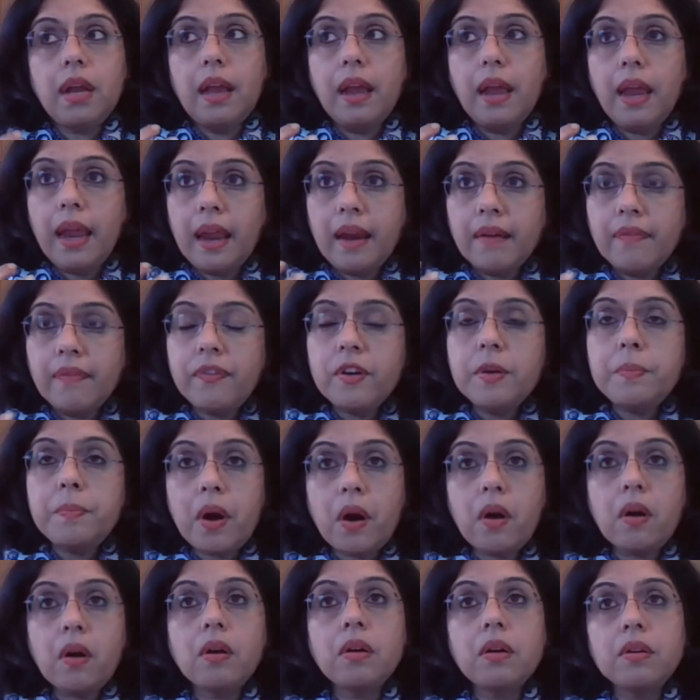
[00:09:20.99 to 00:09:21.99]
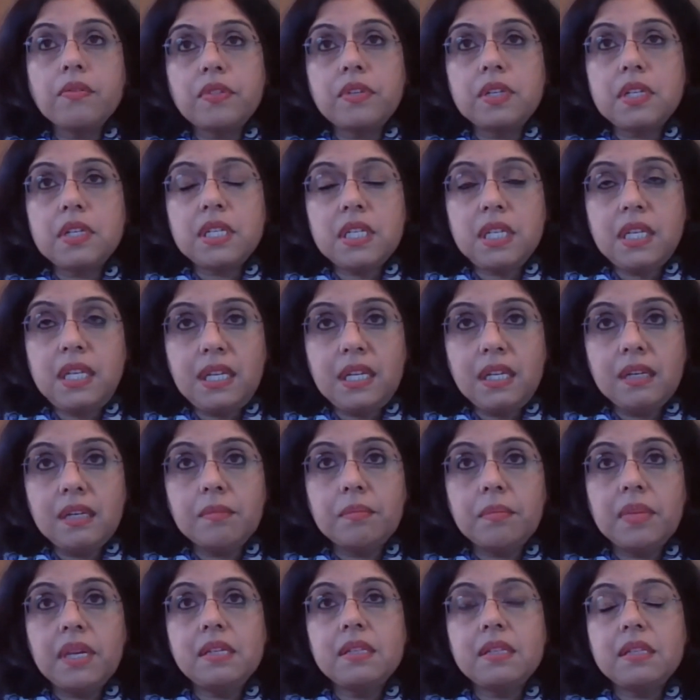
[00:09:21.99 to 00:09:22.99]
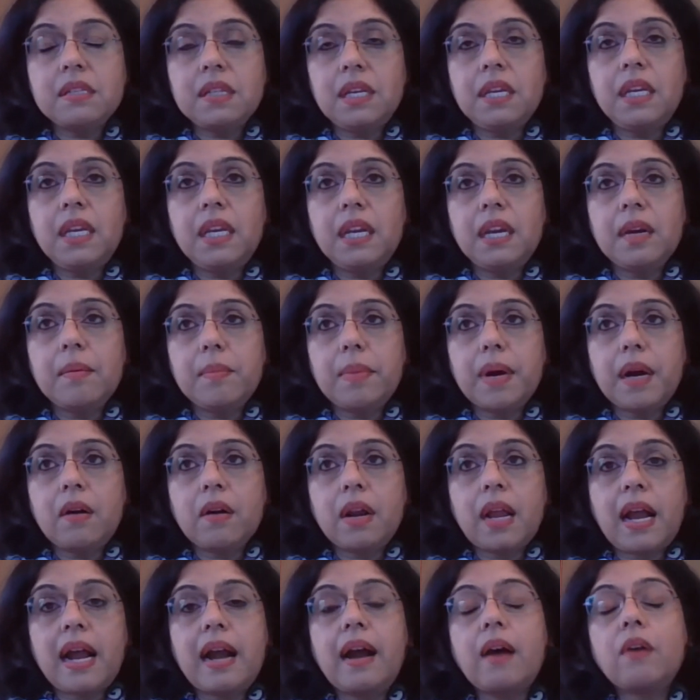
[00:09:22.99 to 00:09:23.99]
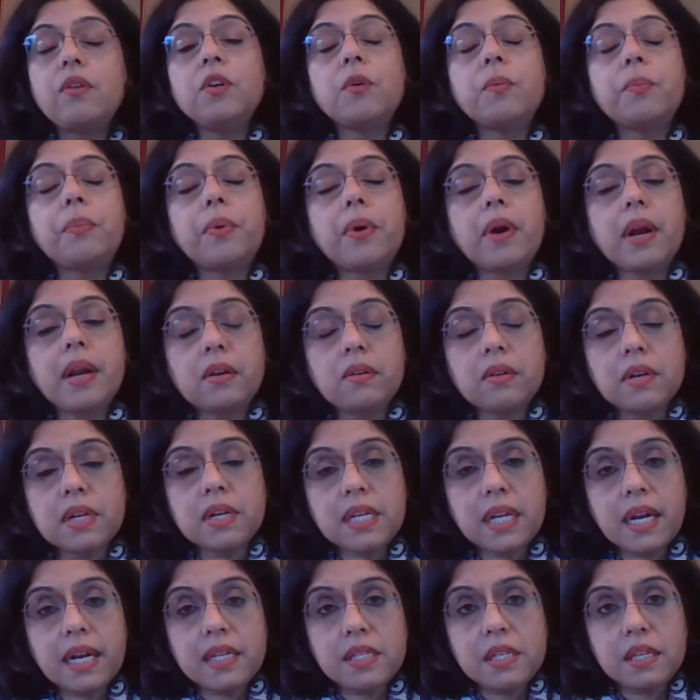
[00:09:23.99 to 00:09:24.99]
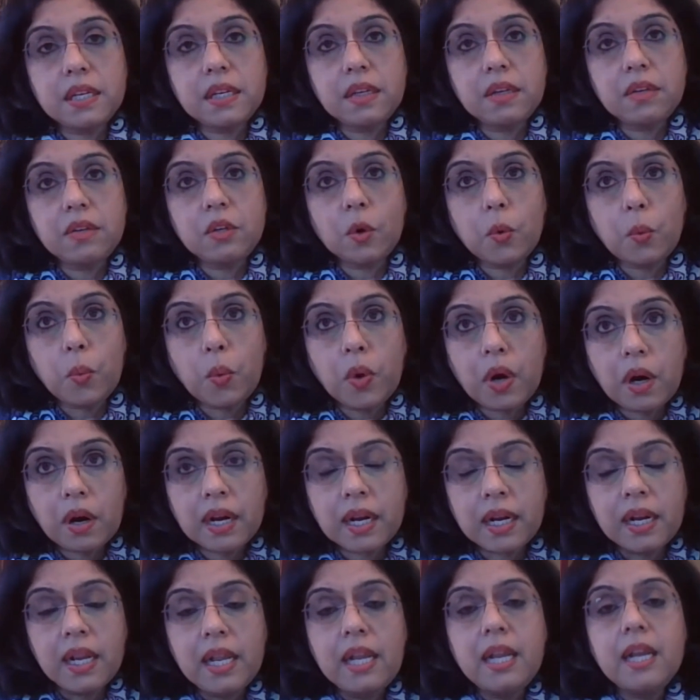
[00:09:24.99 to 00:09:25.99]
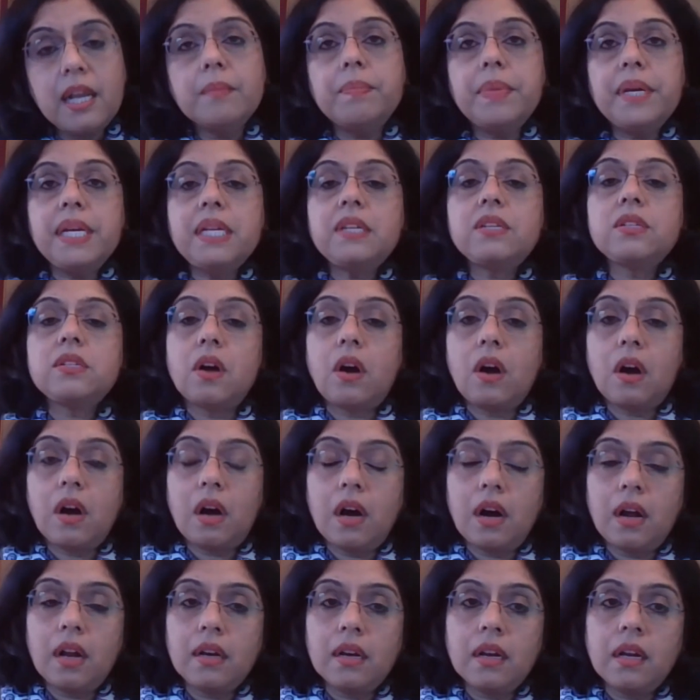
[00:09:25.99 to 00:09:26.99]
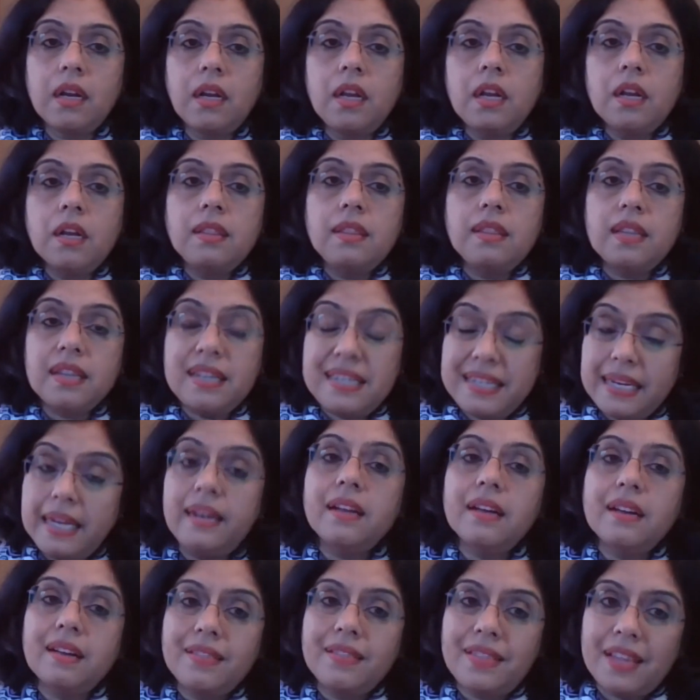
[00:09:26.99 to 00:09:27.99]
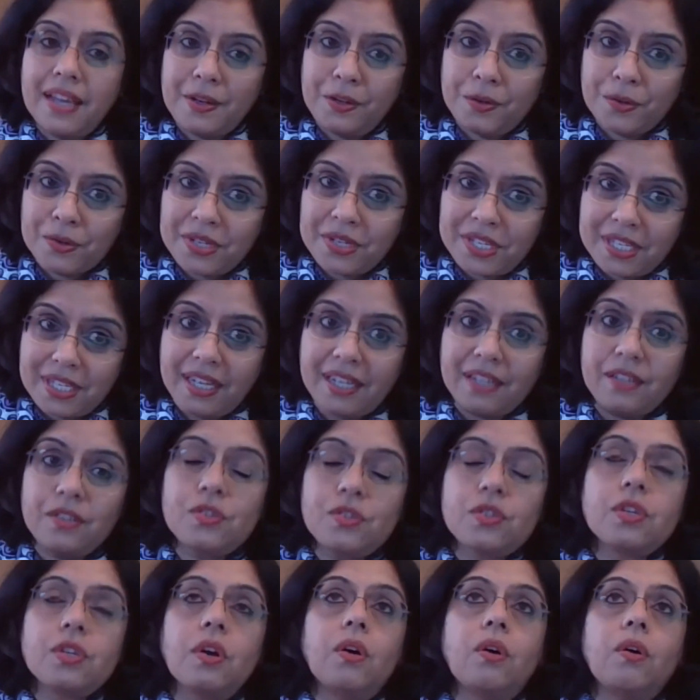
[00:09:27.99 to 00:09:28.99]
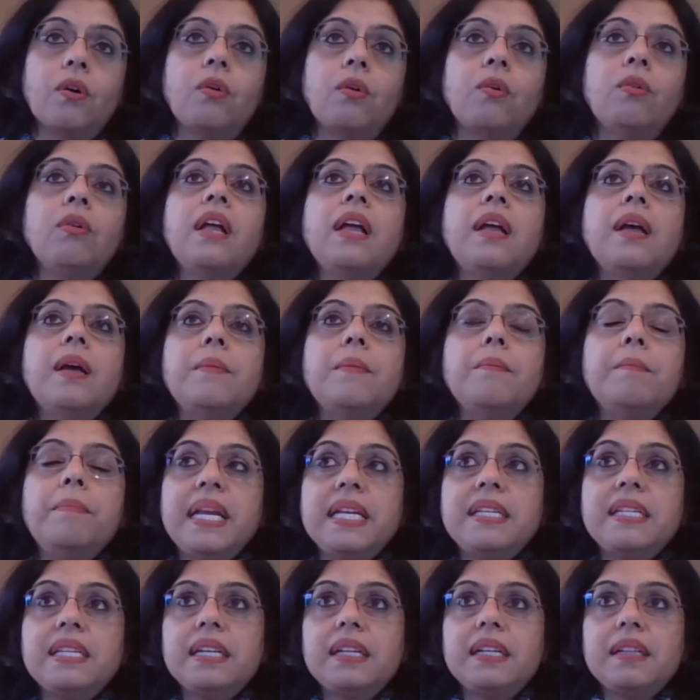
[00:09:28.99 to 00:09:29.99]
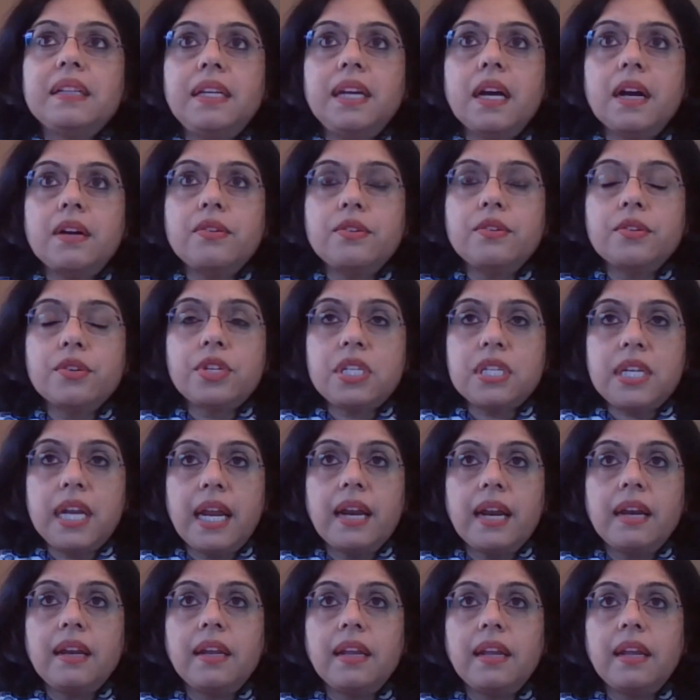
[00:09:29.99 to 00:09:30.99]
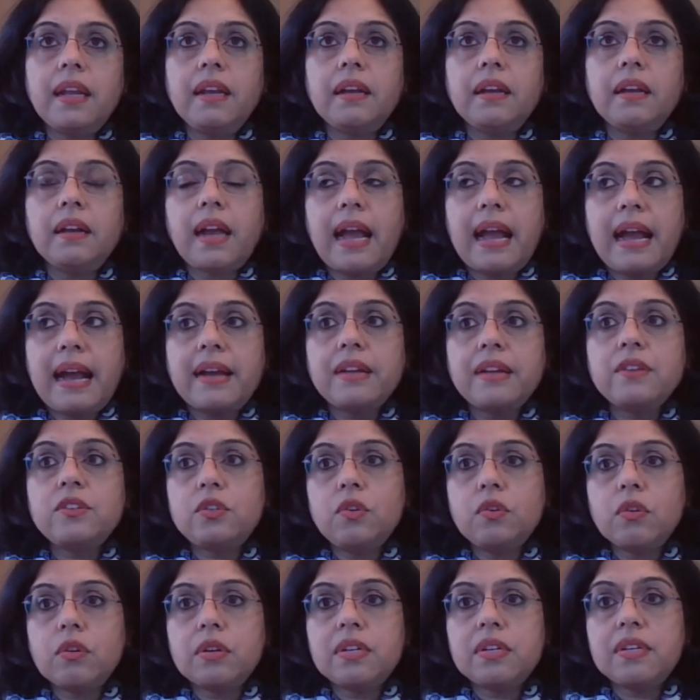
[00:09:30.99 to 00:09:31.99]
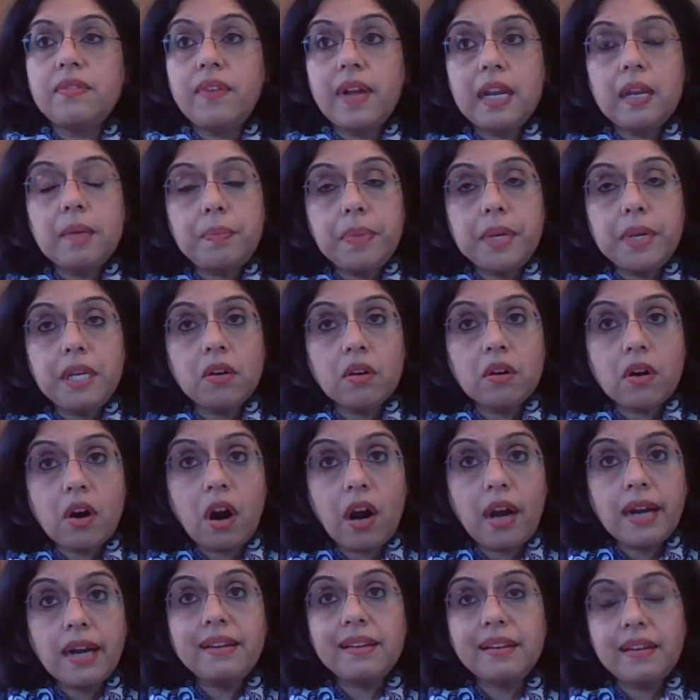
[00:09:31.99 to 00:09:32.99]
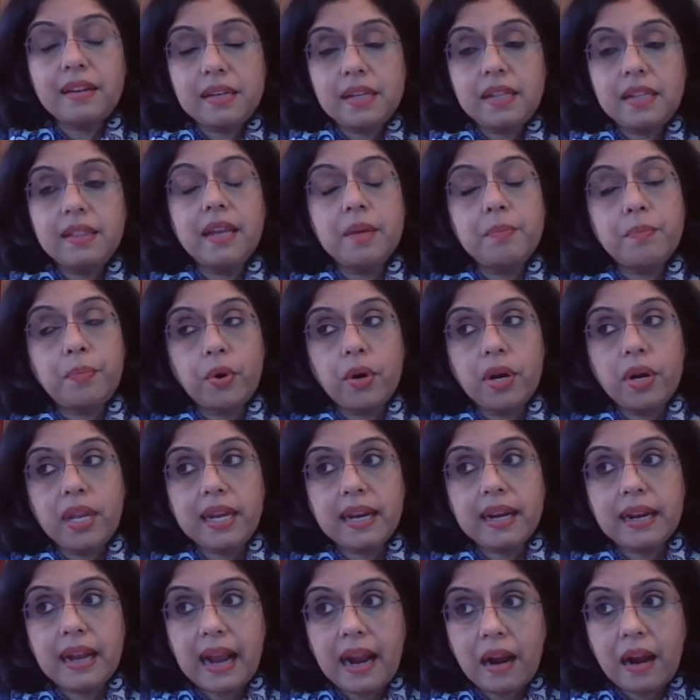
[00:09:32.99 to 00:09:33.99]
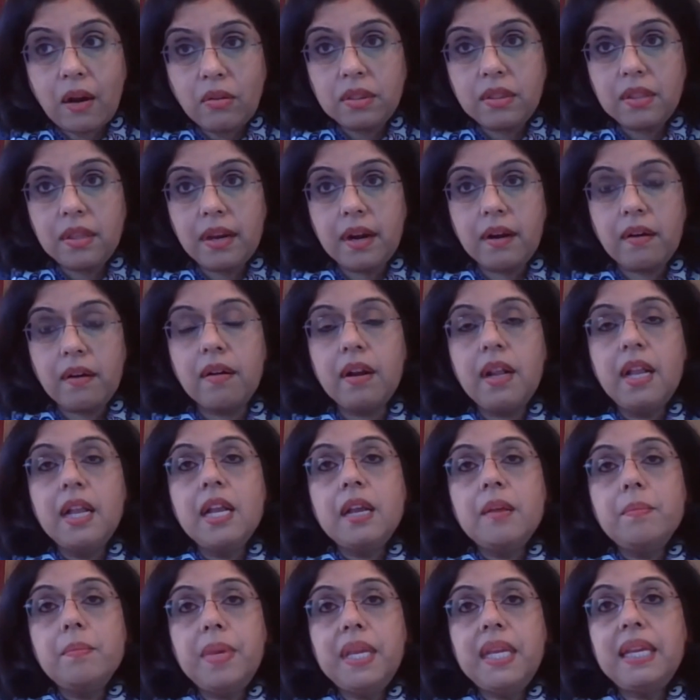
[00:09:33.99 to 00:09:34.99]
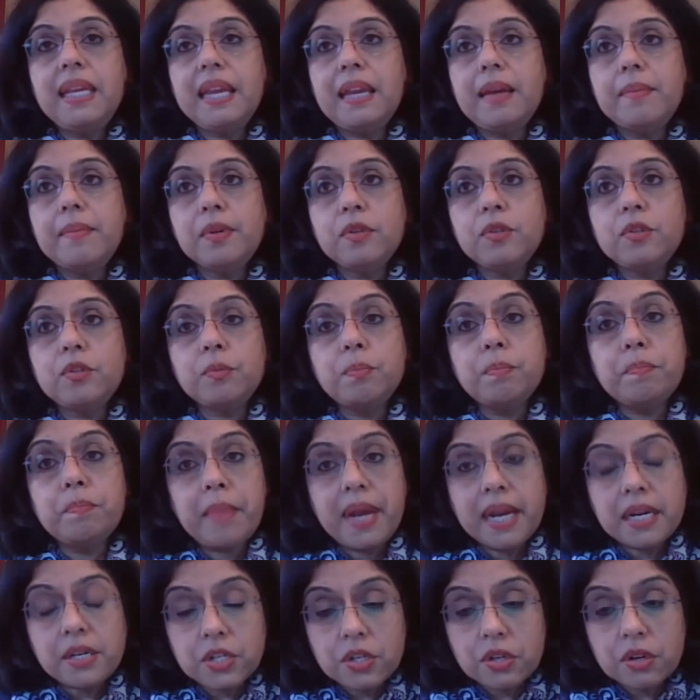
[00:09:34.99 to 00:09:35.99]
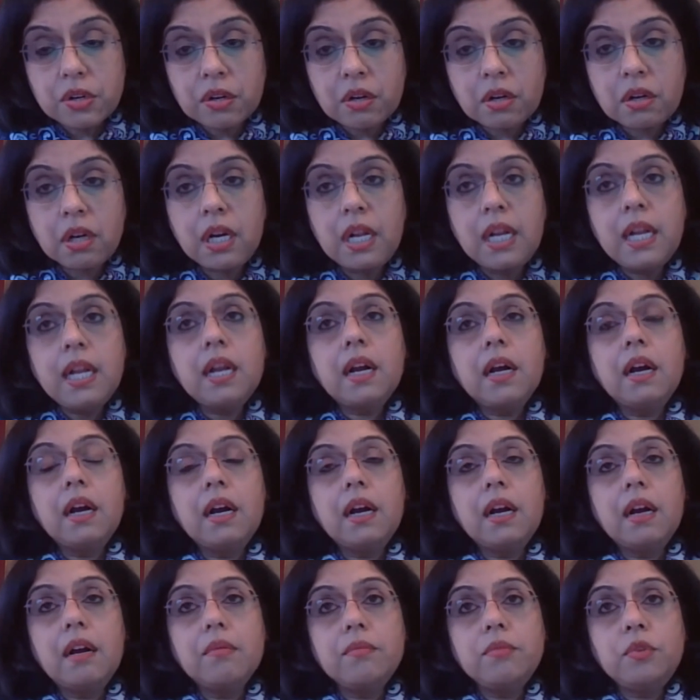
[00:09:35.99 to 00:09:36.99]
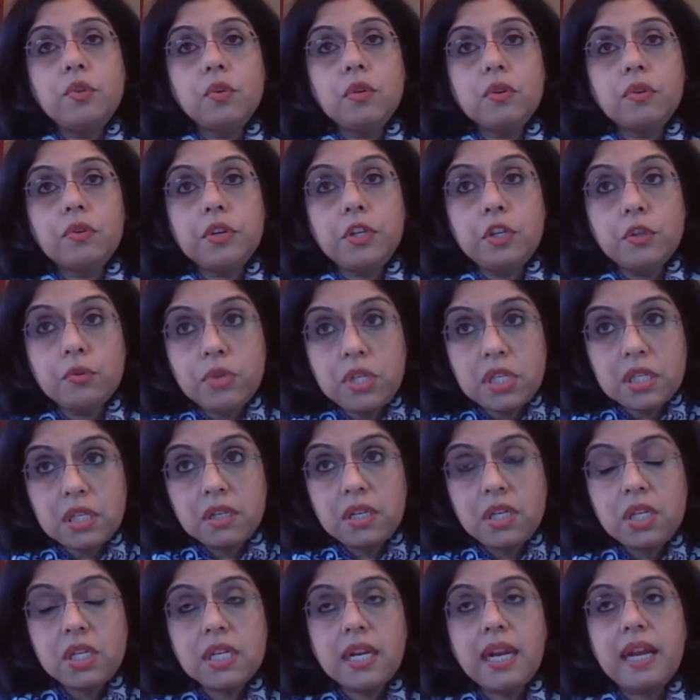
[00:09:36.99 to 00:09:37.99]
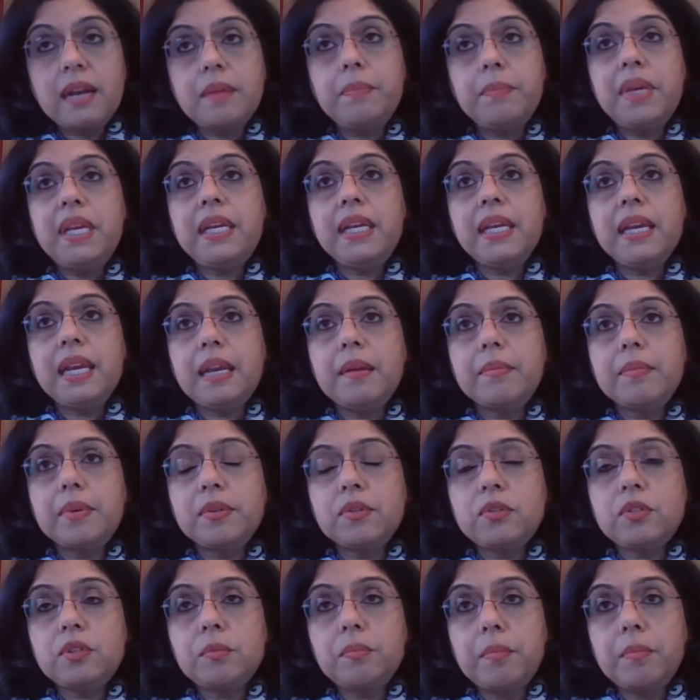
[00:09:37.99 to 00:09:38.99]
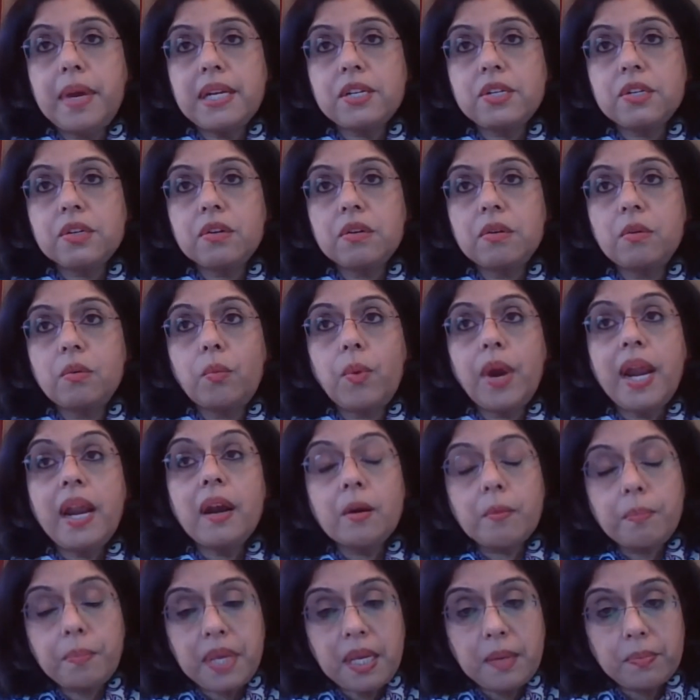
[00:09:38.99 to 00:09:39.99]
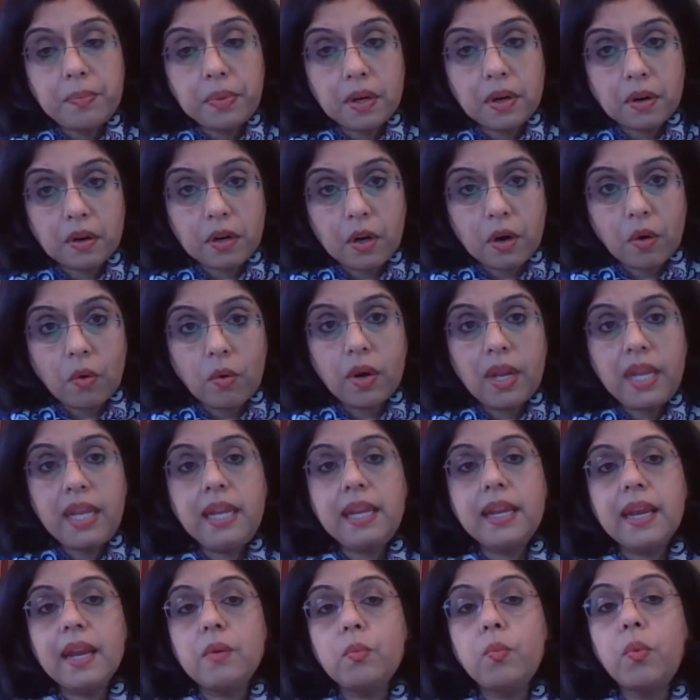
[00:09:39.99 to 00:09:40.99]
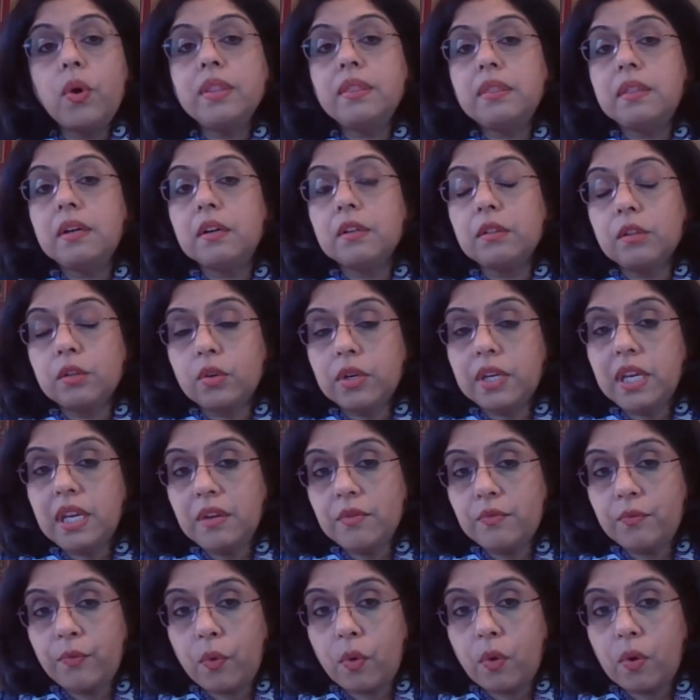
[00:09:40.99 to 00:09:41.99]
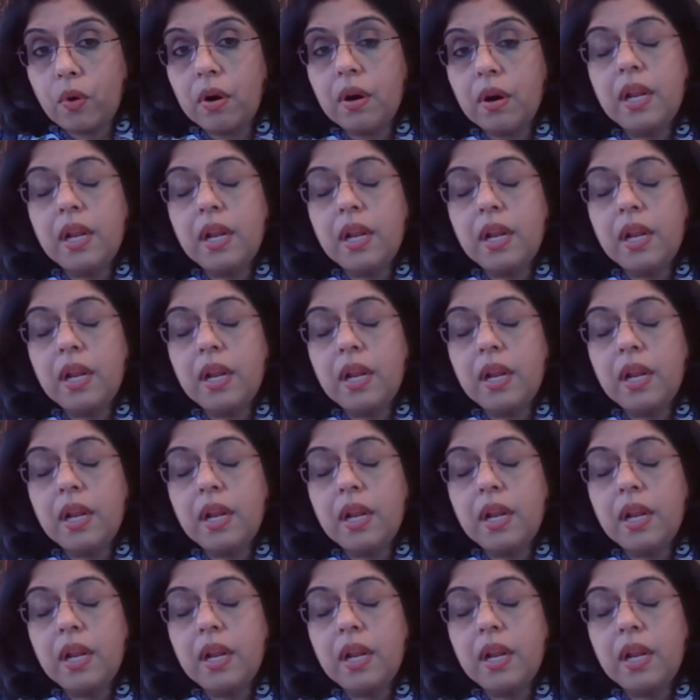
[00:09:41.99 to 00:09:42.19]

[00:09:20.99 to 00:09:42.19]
every part of the team is thinking about how you're prioritizing your work based on the data that you're seeing. So basically understanding as you're developing your content and then putting it out there, being able to measure your usage and being able to measure where people are going and what they're looking for